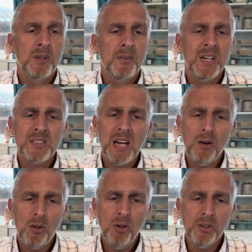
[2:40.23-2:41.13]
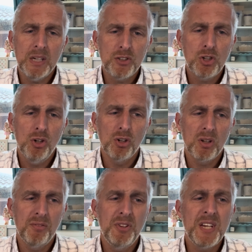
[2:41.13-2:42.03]
That's how long it
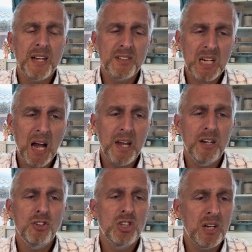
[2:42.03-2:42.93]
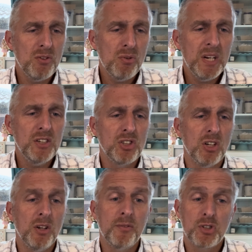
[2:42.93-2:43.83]
took for the entire
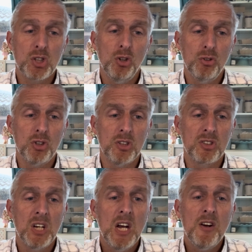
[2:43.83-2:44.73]
generation of soldiers